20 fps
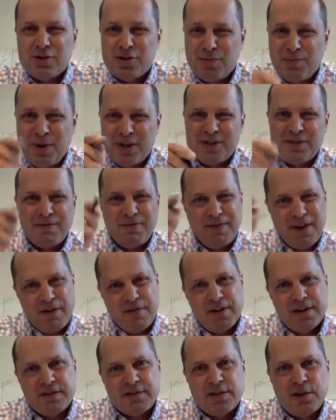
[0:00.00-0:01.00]
and there's a bunch of
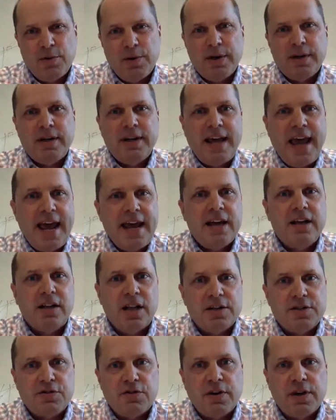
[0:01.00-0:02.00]
variants to it.
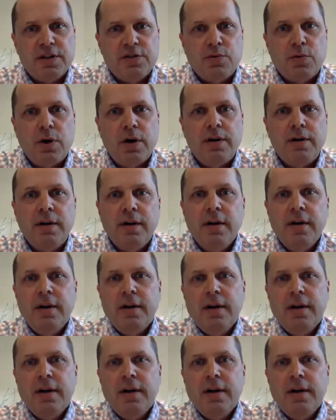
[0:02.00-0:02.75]
K-clustering is one.